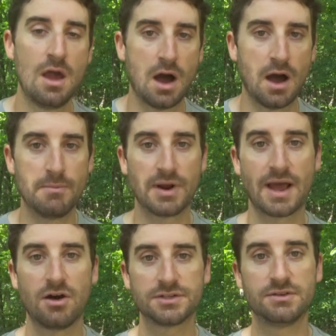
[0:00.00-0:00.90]
but
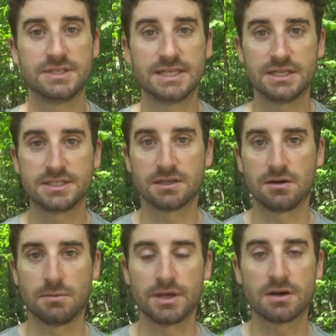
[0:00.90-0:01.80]
I also did
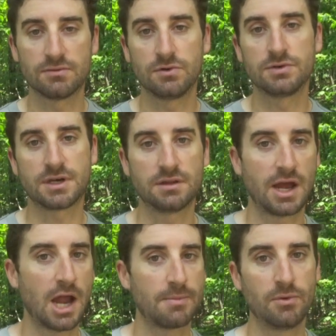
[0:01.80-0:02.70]
some intervals on the
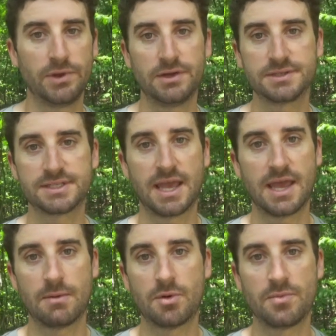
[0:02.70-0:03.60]
hyper wheels,
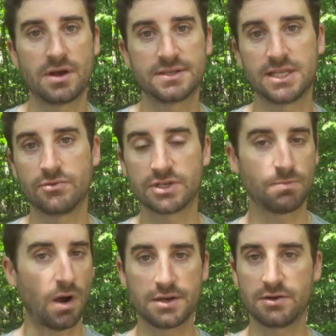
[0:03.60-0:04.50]
and I'm gonna be honest, they
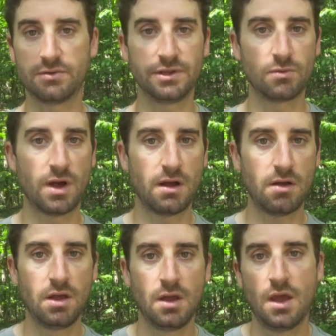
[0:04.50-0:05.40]
responded really
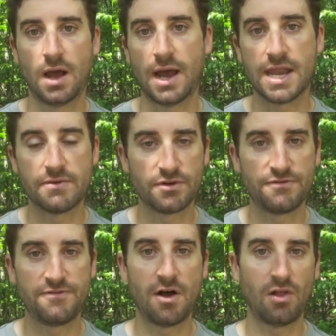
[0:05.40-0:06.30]
well. I never
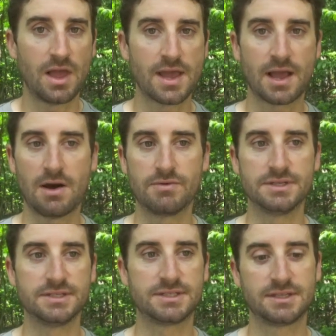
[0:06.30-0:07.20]
felt like I
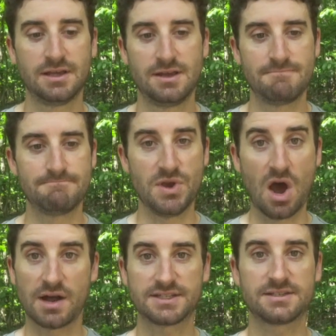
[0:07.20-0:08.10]
was
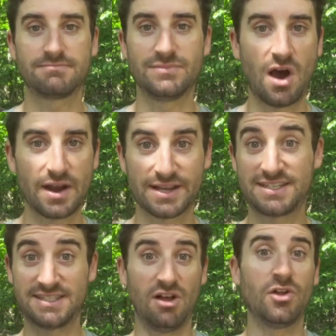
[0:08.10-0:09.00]
not
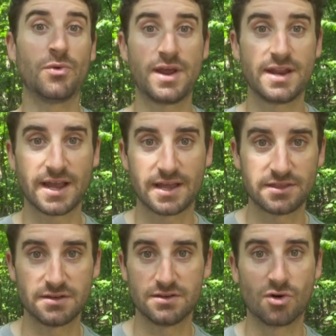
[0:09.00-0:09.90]
accelerating at
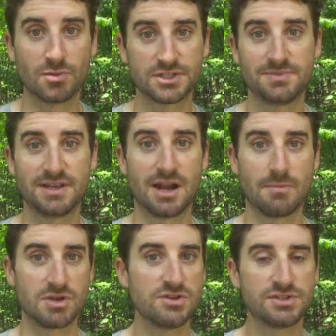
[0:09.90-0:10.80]
the normal speed that
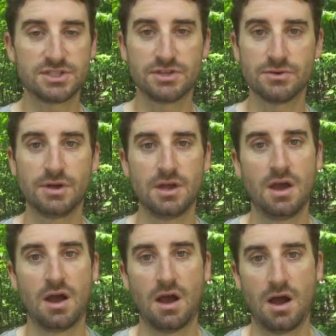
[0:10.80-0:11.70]
I'm used to.
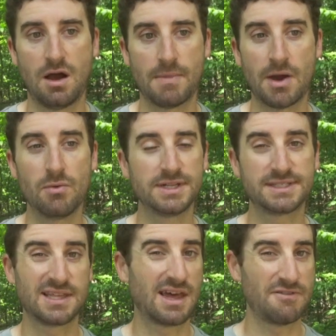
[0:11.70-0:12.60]
I wouldn't
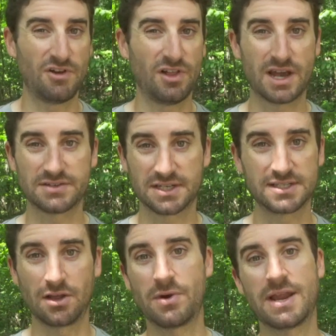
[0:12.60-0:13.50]
say that I felt like I was
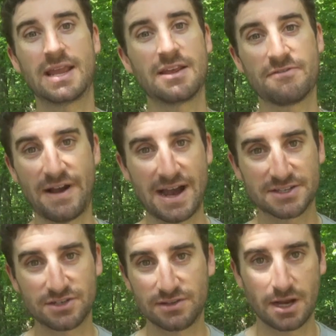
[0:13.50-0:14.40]
accelerating any
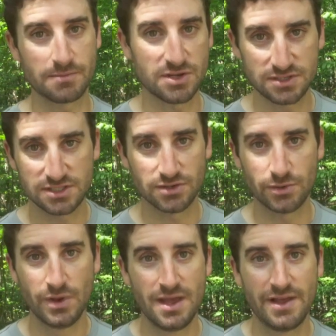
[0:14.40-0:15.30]
faster than I'm used to.
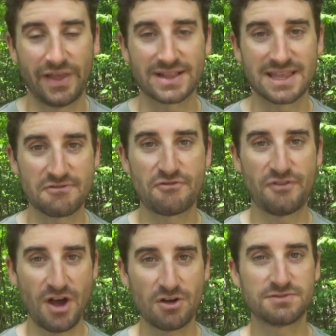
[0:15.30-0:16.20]
Like, they
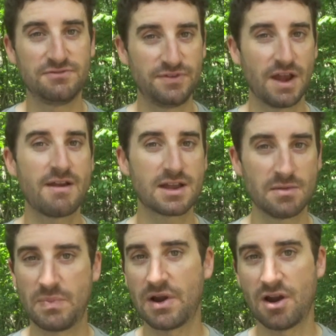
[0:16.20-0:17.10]
felt very
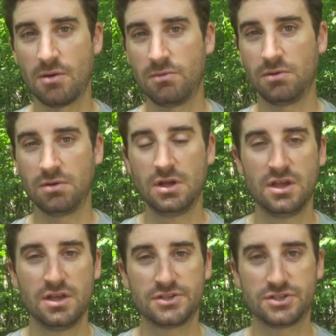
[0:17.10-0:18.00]
comparable
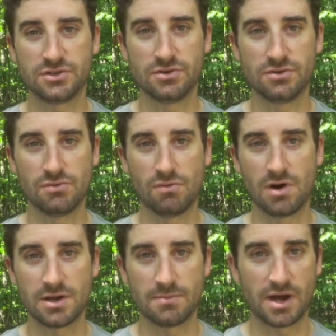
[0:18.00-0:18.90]
to
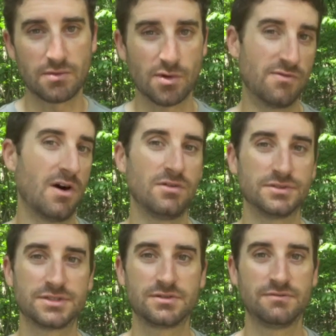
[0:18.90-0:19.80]
what my
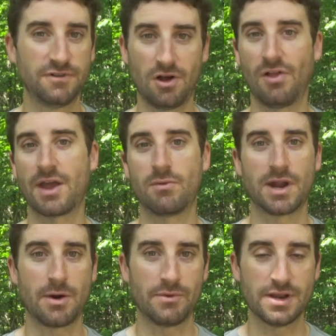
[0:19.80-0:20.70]
Rovals felt like
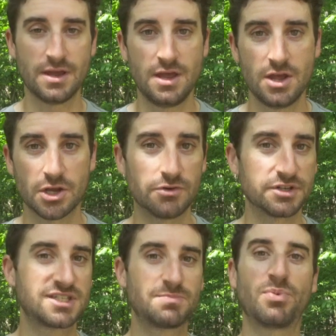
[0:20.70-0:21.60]
when I would go to
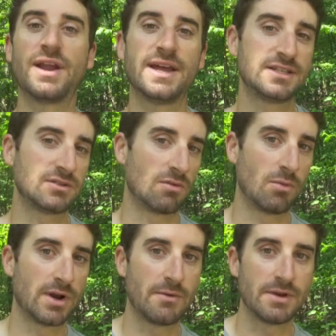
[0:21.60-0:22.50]
sprints, or
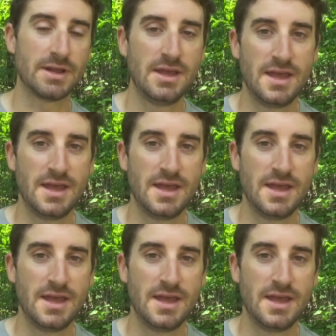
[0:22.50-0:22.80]
when I would,